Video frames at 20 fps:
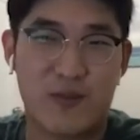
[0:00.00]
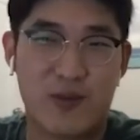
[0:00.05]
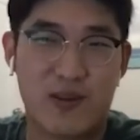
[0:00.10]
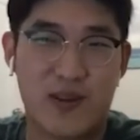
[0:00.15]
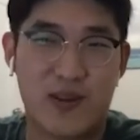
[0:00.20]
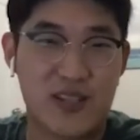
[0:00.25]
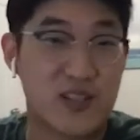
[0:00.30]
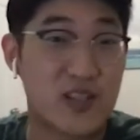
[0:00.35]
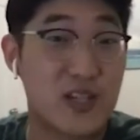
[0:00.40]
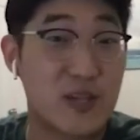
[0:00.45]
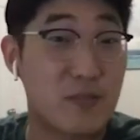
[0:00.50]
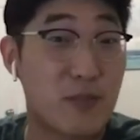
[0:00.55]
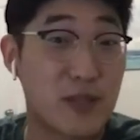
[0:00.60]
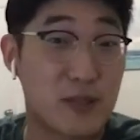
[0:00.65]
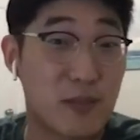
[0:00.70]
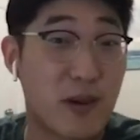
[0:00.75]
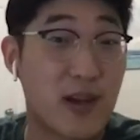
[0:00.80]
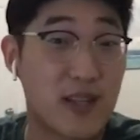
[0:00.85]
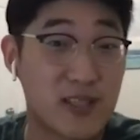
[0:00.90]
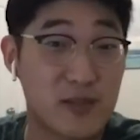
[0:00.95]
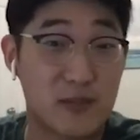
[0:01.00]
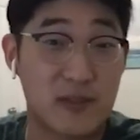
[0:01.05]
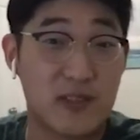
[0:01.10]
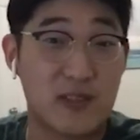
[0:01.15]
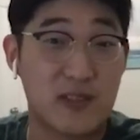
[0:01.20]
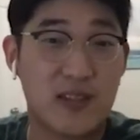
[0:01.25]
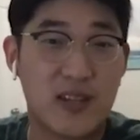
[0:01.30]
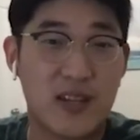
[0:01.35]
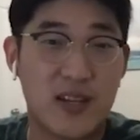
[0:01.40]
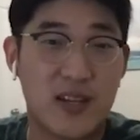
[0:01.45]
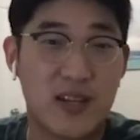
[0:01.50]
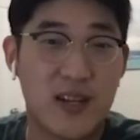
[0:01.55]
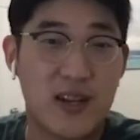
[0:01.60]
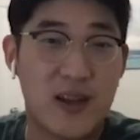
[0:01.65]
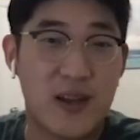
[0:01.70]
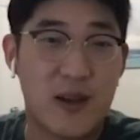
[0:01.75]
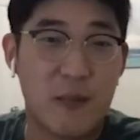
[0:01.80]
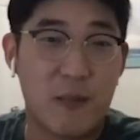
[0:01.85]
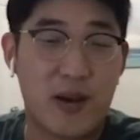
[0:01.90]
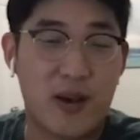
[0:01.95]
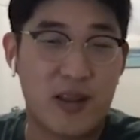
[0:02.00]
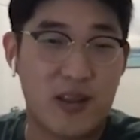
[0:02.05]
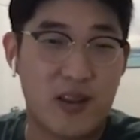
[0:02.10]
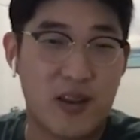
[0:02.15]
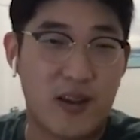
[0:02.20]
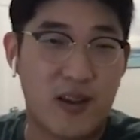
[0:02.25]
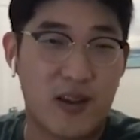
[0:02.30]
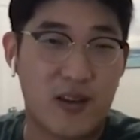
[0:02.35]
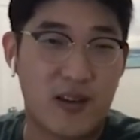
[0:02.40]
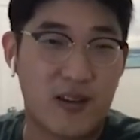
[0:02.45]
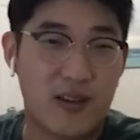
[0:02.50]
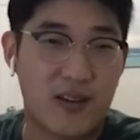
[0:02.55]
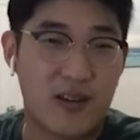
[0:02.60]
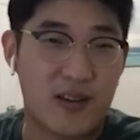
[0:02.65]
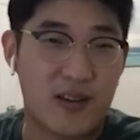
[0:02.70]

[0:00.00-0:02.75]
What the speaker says: for as cheap as possible. But